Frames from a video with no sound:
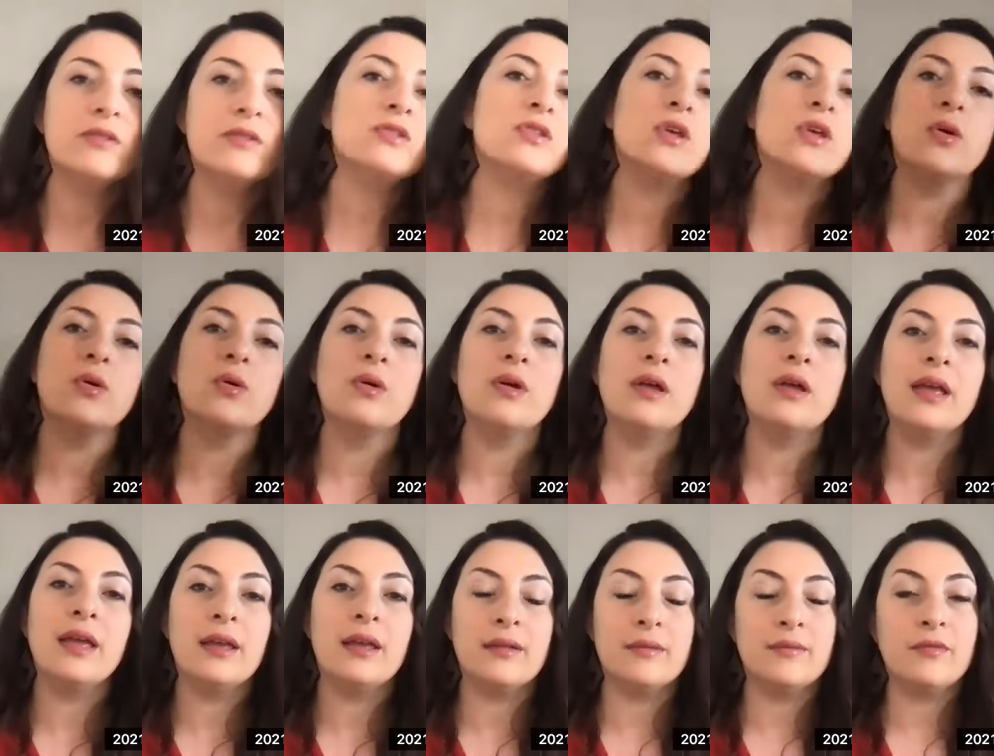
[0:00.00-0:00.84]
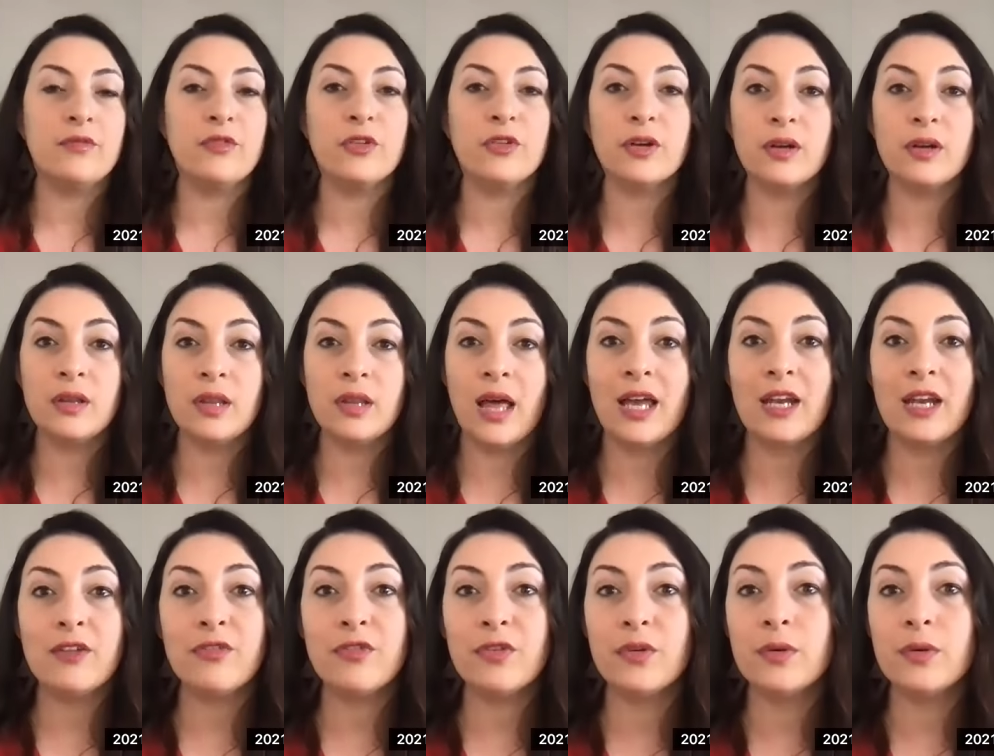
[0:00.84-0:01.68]
So it, for a
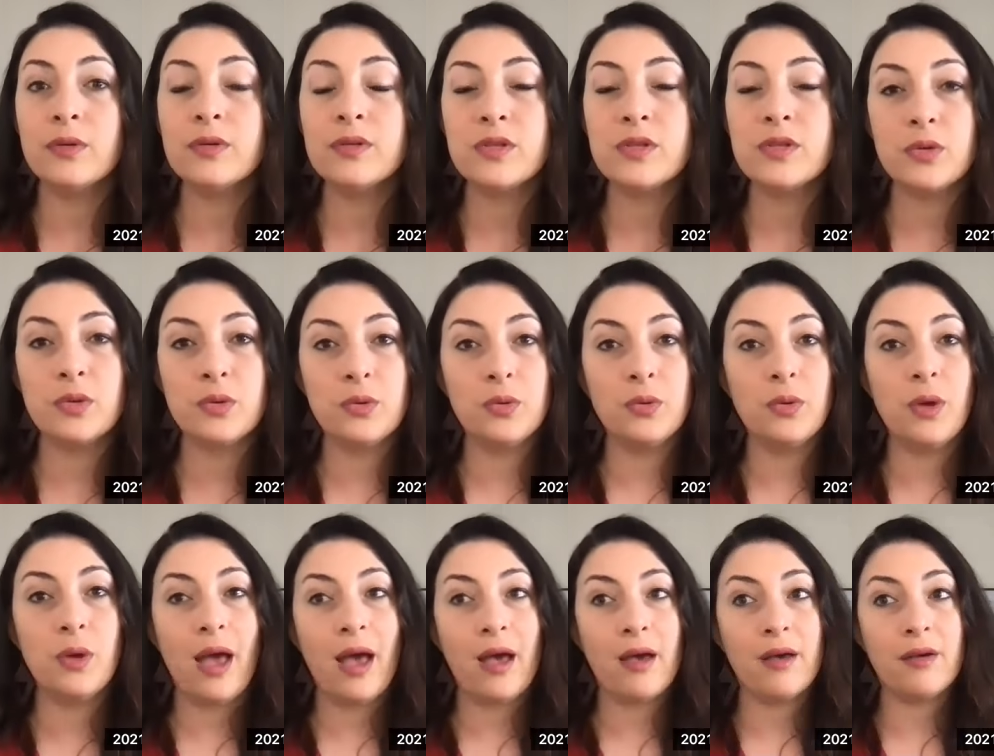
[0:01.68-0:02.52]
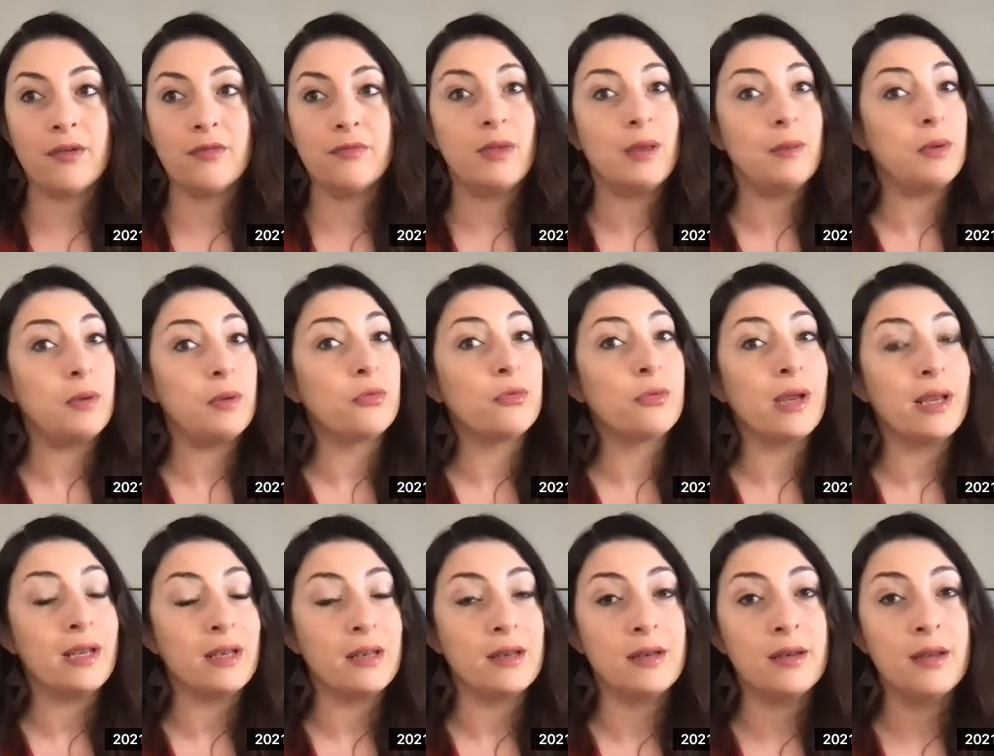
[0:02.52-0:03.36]
lot of folks who have maybe
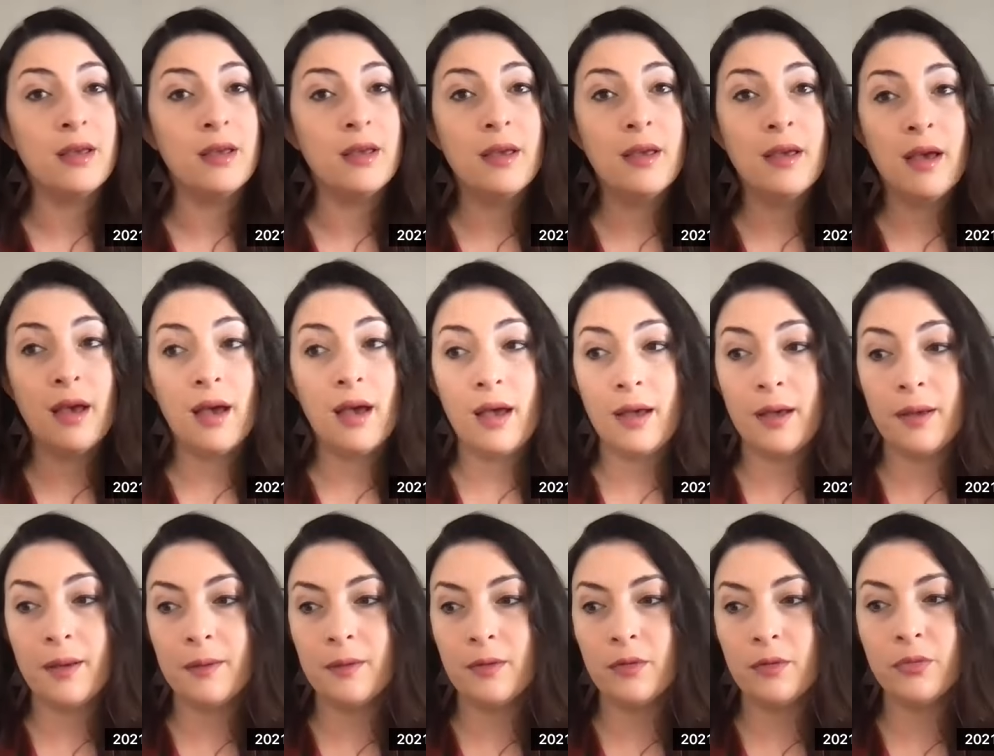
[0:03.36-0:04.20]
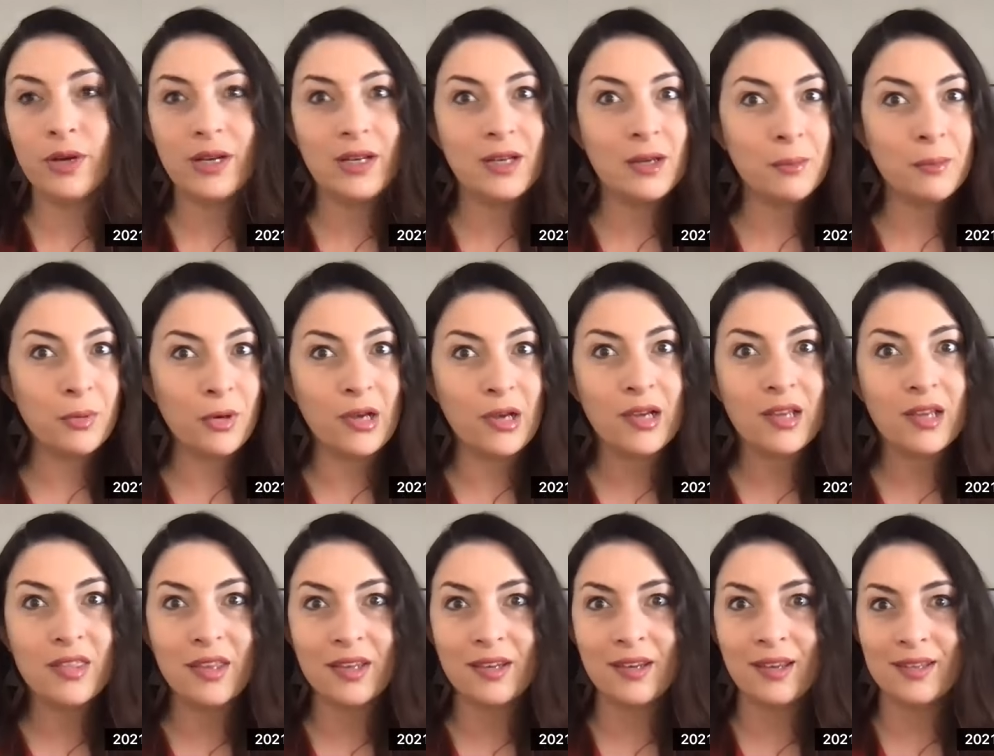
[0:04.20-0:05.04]
written, uh, written a
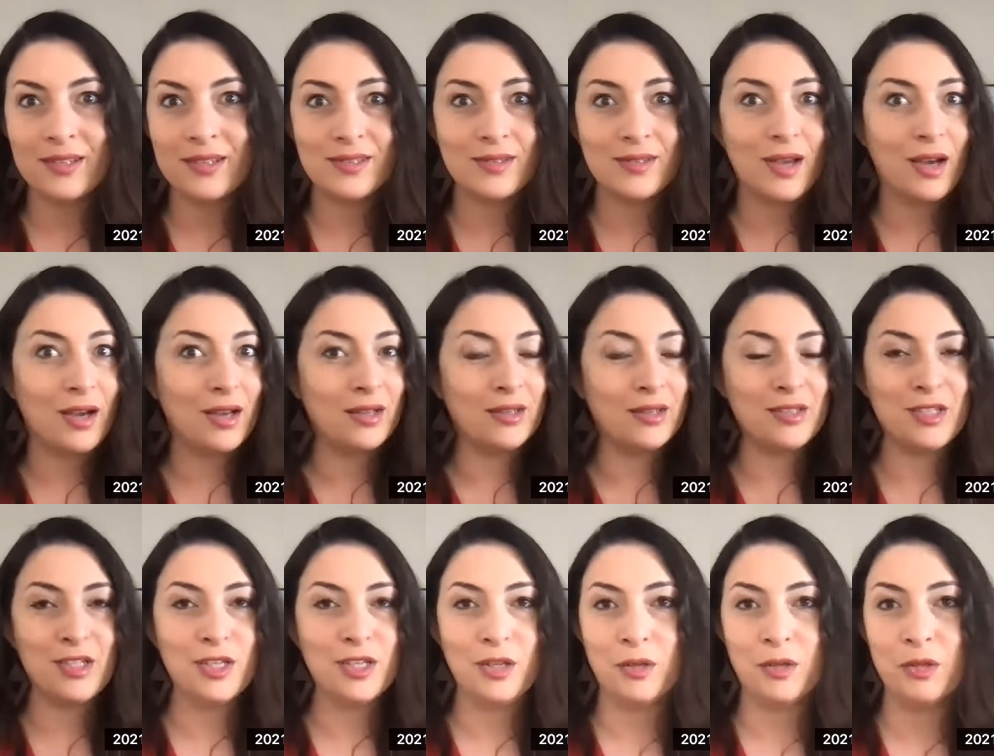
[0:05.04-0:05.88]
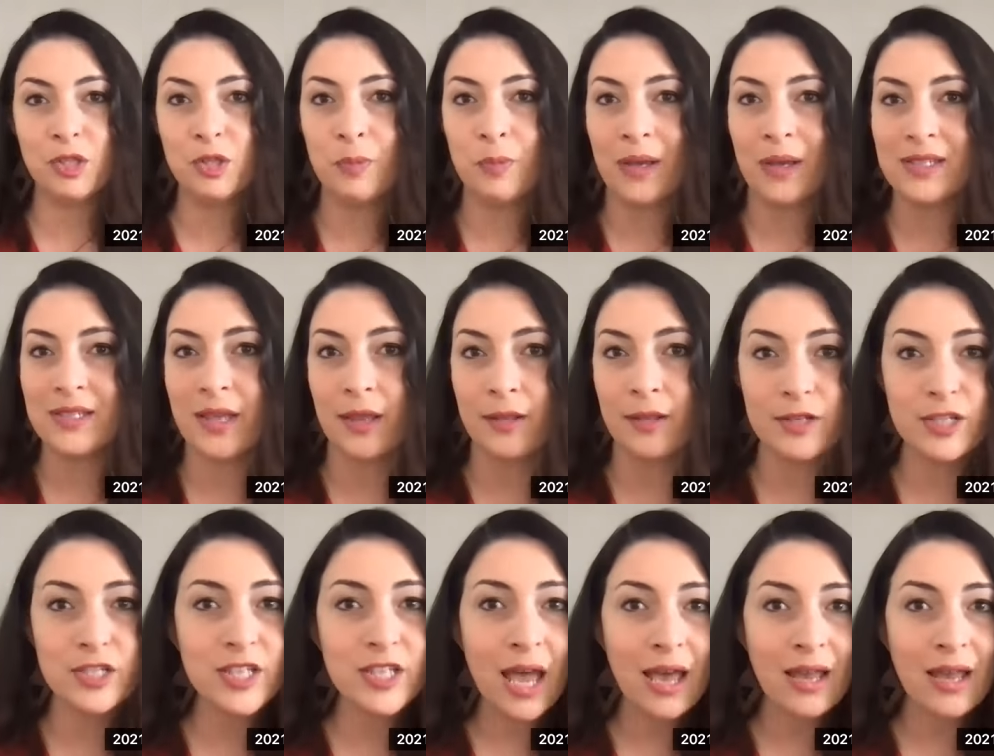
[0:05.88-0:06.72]
book that has gone, you know, to
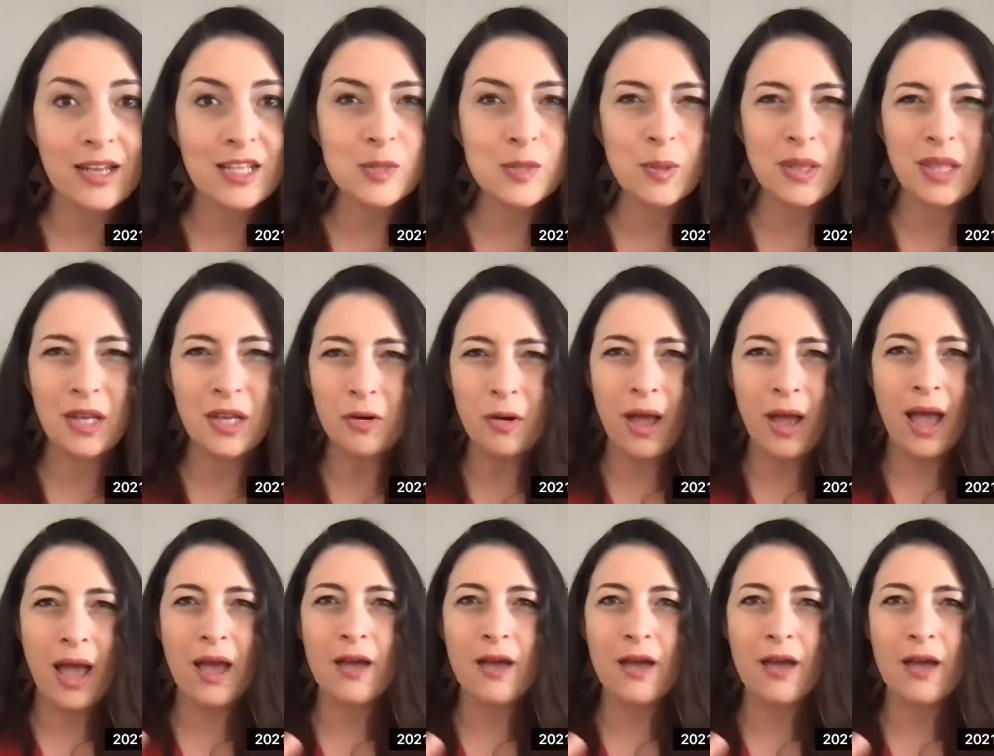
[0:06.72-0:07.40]
bestseller status, but they don't